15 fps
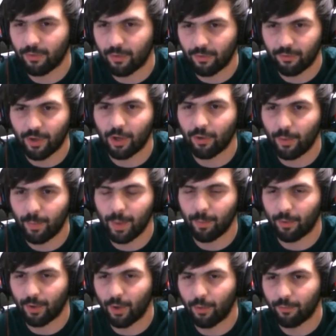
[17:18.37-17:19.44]
because generally people
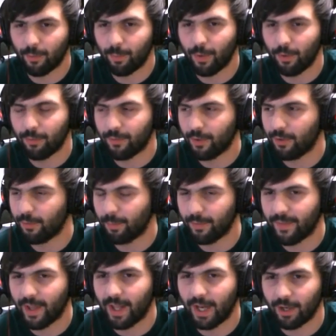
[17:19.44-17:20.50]
are going for Poe first, but
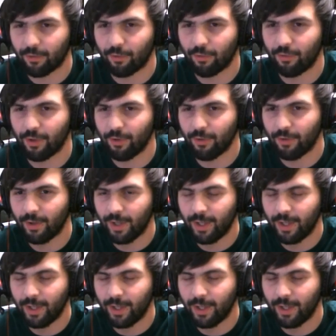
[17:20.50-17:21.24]
that extra shield